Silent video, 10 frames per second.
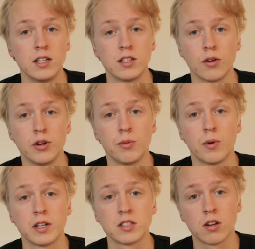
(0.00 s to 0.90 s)
So you
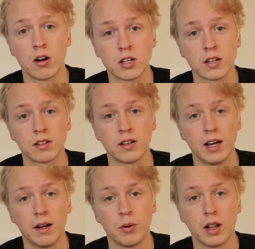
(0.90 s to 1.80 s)
want to start
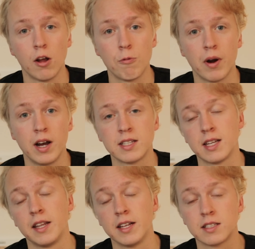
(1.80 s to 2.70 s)
with a low price
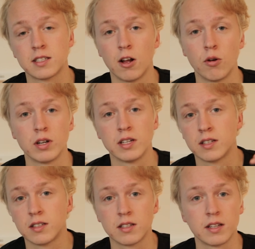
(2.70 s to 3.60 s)
and then slowly
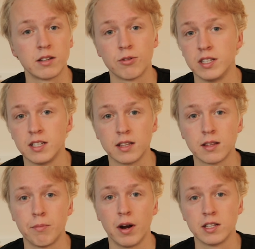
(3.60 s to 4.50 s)
increasing
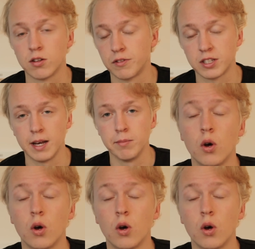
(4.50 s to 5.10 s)
the price over time.